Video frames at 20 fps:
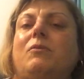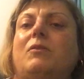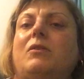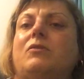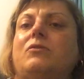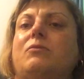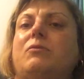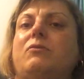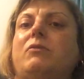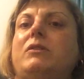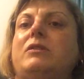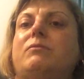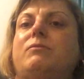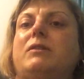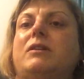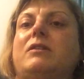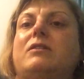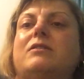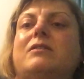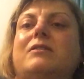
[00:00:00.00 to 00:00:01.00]
top of
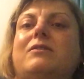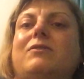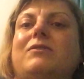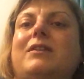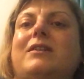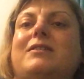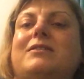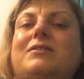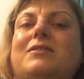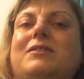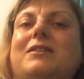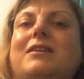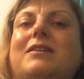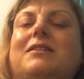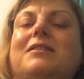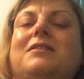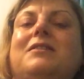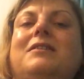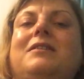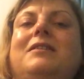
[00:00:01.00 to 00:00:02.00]
Vitabix and all that. So yeah,
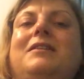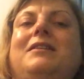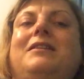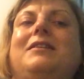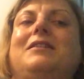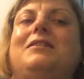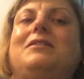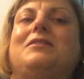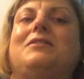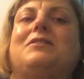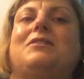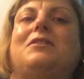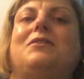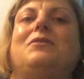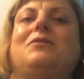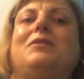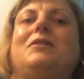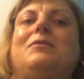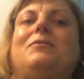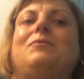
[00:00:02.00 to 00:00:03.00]

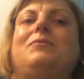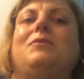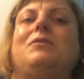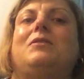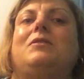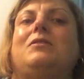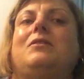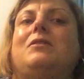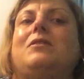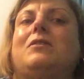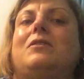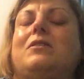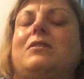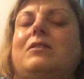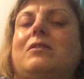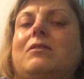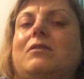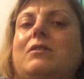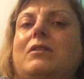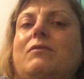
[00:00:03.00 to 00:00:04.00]
so
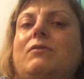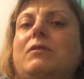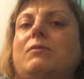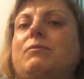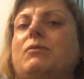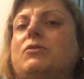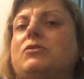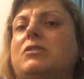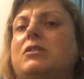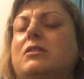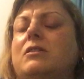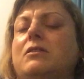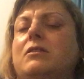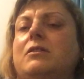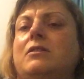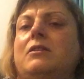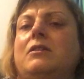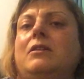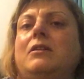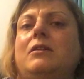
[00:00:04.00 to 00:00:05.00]
definitely budget
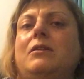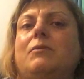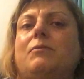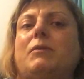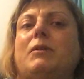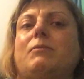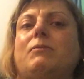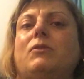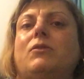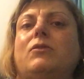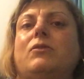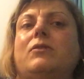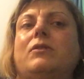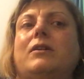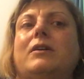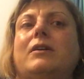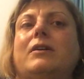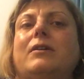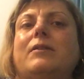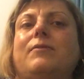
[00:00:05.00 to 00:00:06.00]
a bit more.
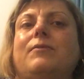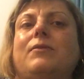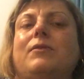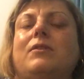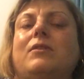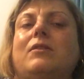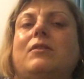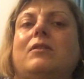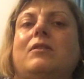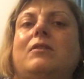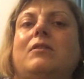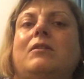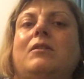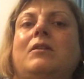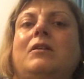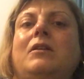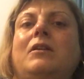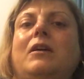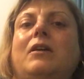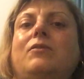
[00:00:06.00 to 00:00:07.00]
And
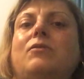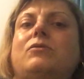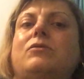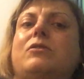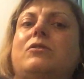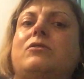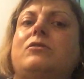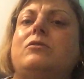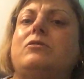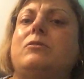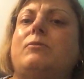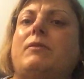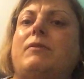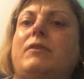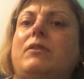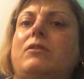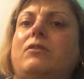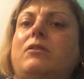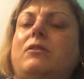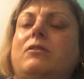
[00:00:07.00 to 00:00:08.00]
also because on top of
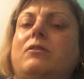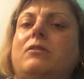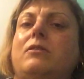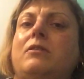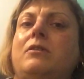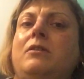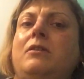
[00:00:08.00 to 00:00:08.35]
it you've got your